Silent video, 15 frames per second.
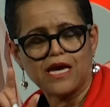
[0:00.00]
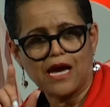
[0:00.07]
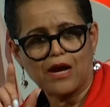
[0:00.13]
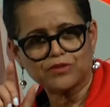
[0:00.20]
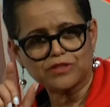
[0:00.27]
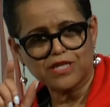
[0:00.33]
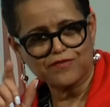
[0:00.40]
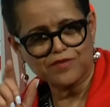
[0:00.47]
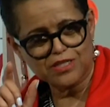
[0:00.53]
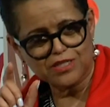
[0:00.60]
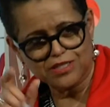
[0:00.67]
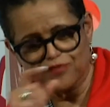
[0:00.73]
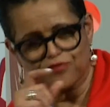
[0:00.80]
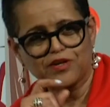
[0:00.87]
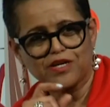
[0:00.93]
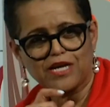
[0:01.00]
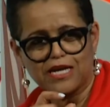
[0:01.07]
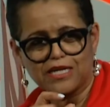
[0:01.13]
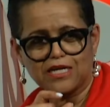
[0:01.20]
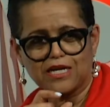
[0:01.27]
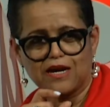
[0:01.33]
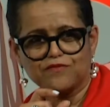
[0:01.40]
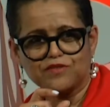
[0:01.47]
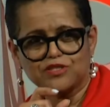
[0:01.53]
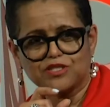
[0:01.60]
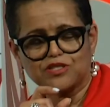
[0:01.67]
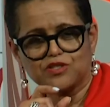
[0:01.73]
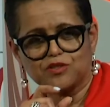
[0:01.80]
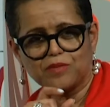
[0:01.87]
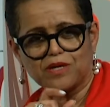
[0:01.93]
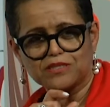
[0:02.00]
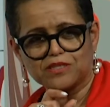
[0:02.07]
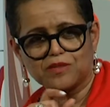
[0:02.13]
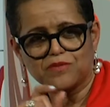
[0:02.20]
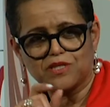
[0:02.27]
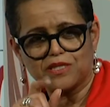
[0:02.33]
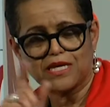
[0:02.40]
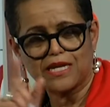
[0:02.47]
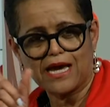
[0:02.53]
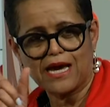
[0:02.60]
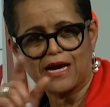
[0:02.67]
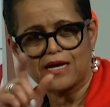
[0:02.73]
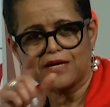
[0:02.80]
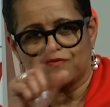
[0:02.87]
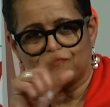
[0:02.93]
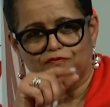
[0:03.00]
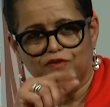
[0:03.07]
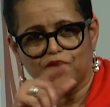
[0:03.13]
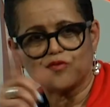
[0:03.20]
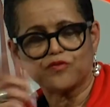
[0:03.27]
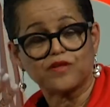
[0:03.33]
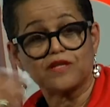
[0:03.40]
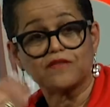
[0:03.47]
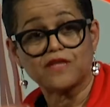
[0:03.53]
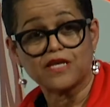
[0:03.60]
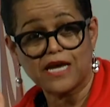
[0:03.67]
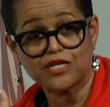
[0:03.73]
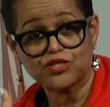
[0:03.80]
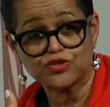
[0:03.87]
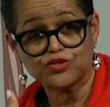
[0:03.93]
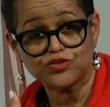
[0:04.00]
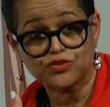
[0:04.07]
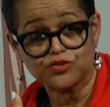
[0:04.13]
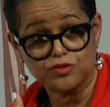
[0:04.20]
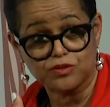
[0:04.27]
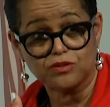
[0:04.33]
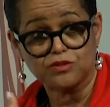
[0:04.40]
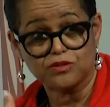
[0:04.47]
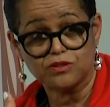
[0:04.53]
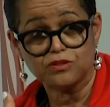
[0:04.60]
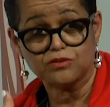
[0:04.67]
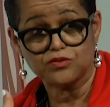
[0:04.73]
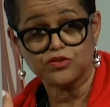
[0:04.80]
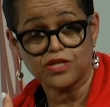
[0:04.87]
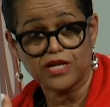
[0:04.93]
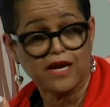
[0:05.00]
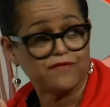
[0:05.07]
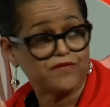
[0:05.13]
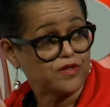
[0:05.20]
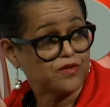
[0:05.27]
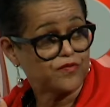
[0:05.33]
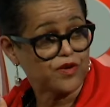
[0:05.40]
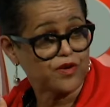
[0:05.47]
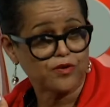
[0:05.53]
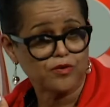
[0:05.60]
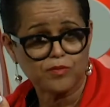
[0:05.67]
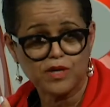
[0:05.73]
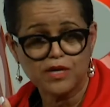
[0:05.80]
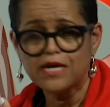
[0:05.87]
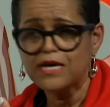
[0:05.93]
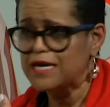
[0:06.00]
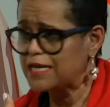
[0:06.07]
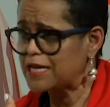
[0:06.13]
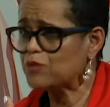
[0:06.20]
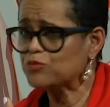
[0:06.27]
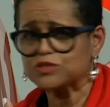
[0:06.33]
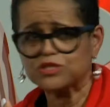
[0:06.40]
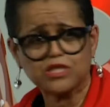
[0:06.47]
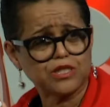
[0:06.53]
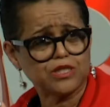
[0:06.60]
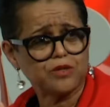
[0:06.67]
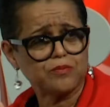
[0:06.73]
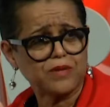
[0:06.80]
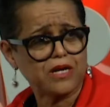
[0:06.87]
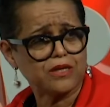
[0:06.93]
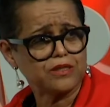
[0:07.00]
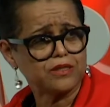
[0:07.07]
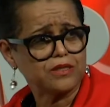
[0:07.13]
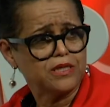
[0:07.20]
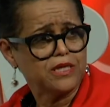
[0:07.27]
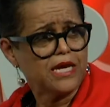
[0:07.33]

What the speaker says: I was having a different kind of conversation about something that I felt that I should have in the firm. And I was clear about it.